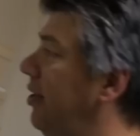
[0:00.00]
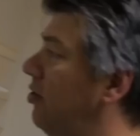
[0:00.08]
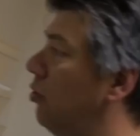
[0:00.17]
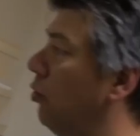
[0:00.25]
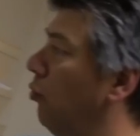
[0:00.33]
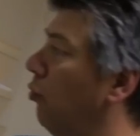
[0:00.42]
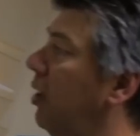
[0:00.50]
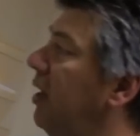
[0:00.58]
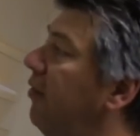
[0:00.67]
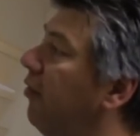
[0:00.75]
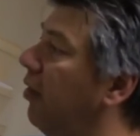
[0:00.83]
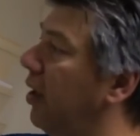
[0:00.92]
all, and he's
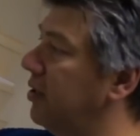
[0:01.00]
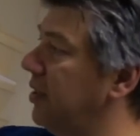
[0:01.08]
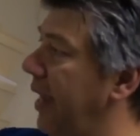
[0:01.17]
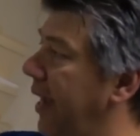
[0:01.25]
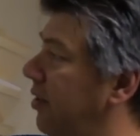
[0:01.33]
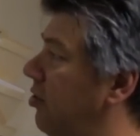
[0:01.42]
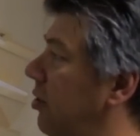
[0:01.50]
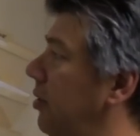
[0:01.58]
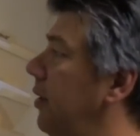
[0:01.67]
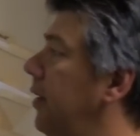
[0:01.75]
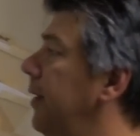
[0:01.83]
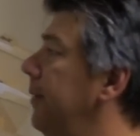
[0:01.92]
very methodic,
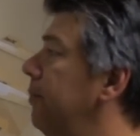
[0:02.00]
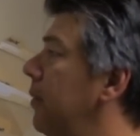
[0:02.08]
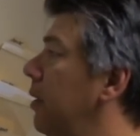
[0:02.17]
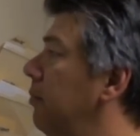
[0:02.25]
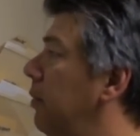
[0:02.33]
and he's